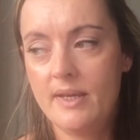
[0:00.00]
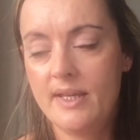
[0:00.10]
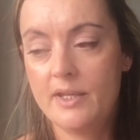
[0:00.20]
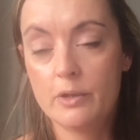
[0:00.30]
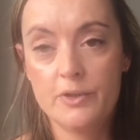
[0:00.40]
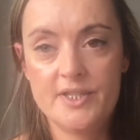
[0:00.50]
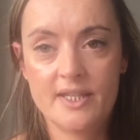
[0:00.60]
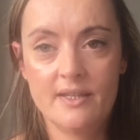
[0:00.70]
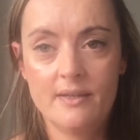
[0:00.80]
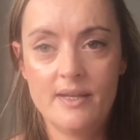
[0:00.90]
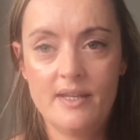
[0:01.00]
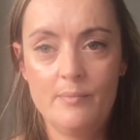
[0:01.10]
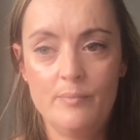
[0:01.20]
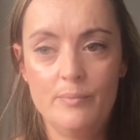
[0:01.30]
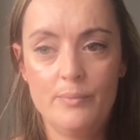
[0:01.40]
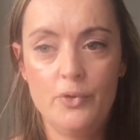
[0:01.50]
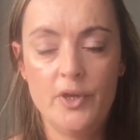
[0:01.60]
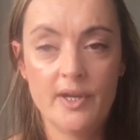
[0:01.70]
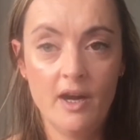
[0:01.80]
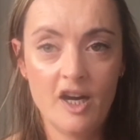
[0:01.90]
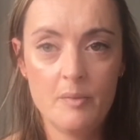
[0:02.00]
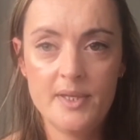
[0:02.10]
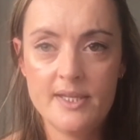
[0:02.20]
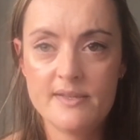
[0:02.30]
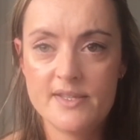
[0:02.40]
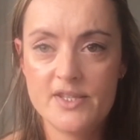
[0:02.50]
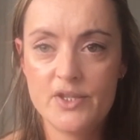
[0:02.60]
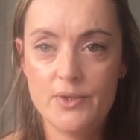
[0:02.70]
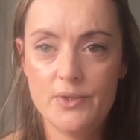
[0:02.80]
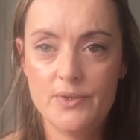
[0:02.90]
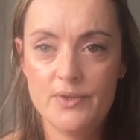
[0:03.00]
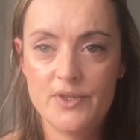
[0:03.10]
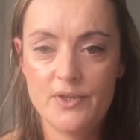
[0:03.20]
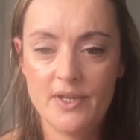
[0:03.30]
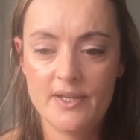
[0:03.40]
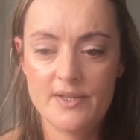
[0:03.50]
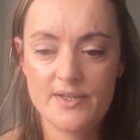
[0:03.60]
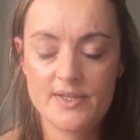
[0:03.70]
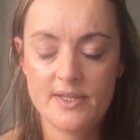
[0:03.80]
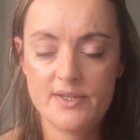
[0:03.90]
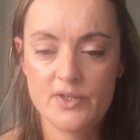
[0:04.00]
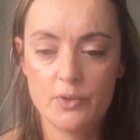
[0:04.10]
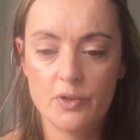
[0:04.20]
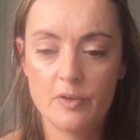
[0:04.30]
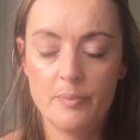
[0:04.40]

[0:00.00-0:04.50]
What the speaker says: including putting harmonies to that song.